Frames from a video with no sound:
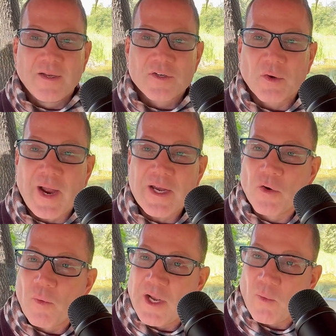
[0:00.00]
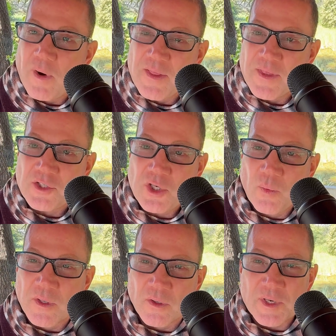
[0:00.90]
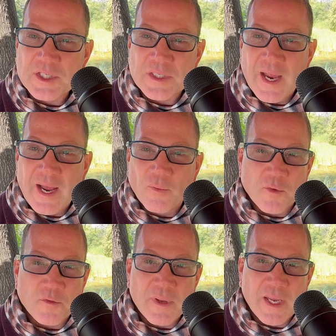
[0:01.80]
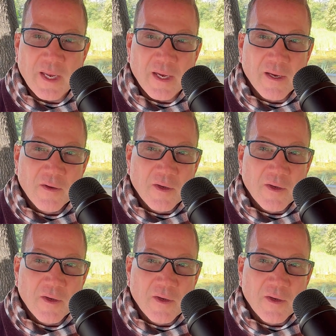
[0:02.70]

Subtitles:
So I knew right away that she wouldn't risk that with me,